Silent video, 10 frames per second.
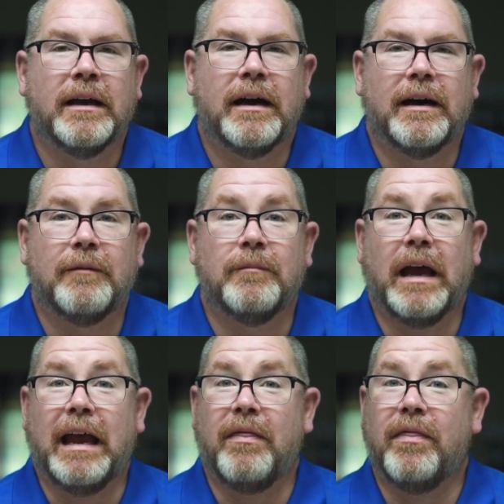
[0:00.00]

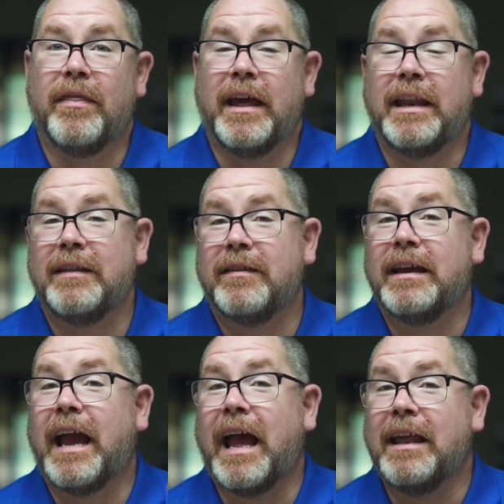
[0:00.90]
And then at
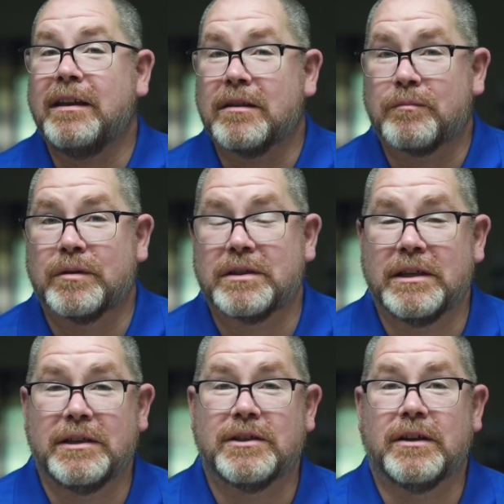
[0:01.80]
the end of the
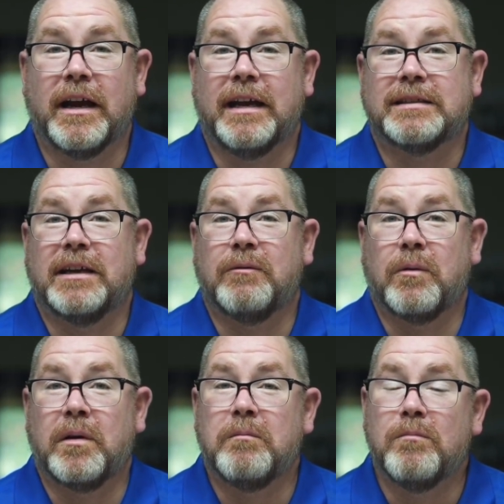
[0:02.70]
procedure, as they were
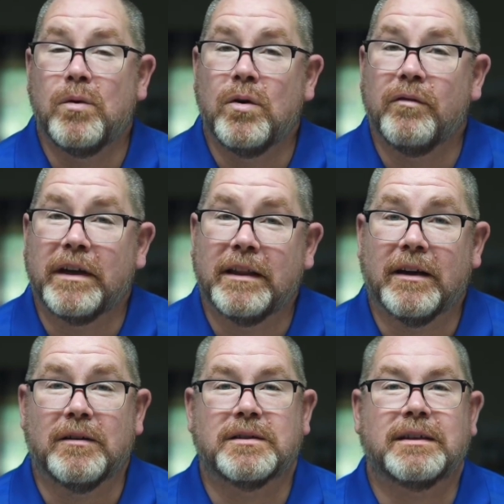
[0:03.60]
removing
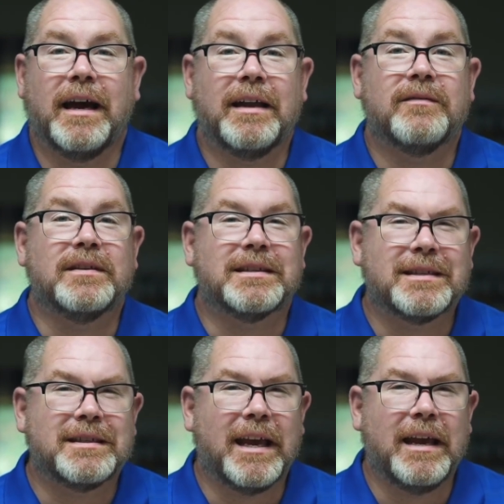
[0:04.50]
those, kind of the
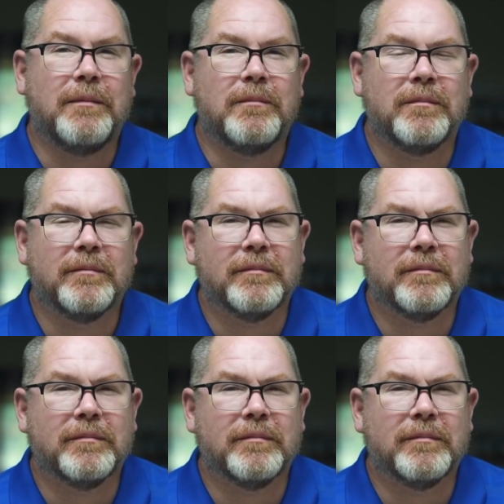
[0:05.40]
same